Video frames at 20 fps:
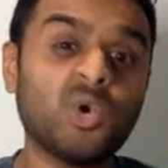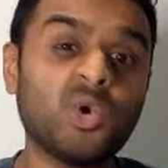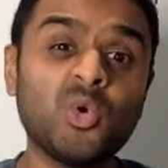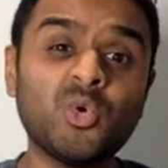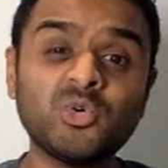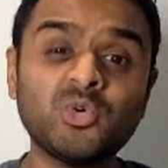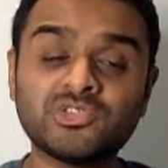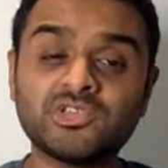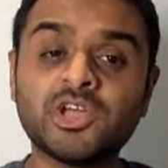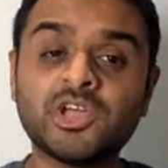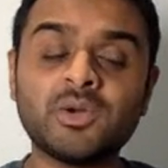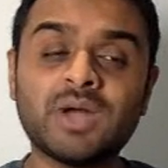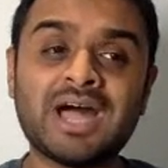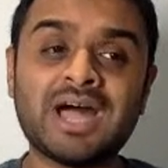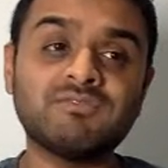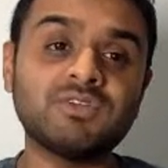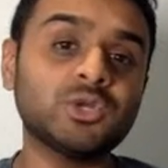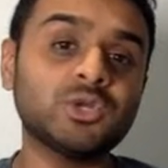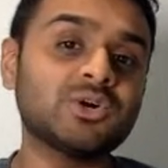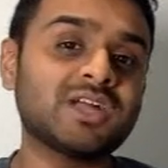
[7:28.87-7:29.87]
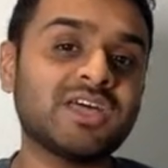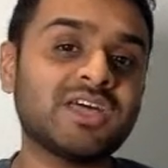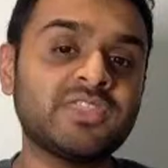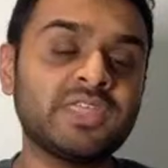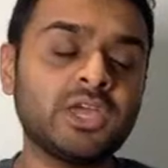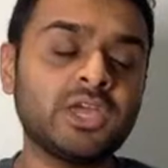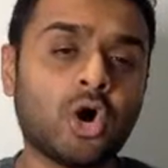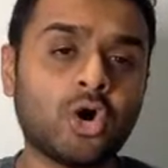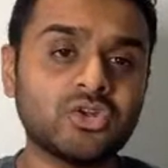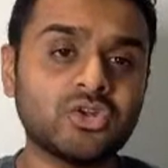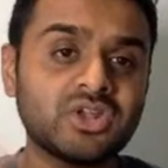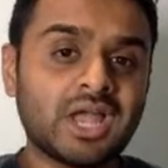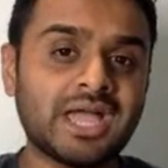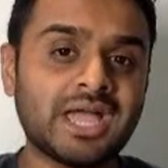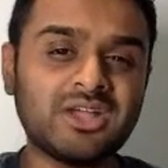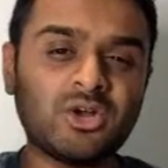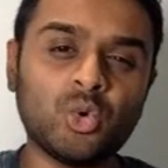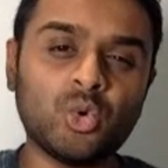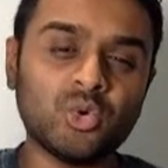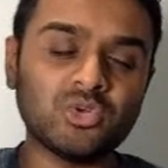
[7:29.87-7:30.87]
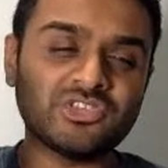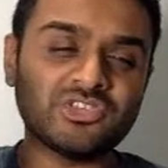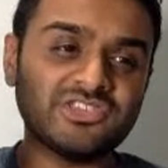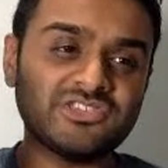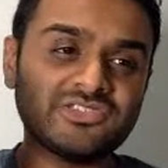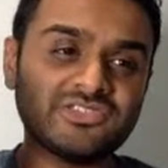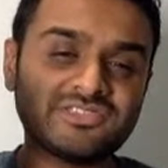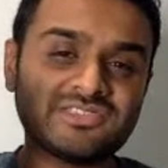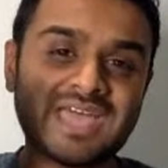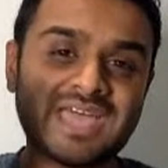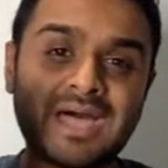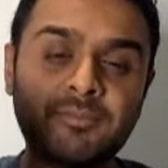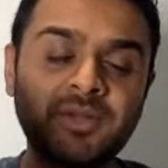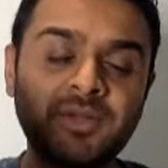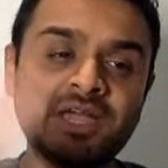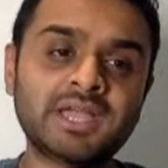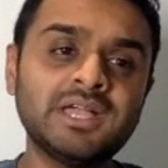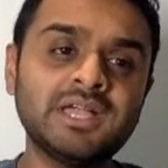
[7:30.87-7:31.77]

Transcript: also have a look at the online courses tab.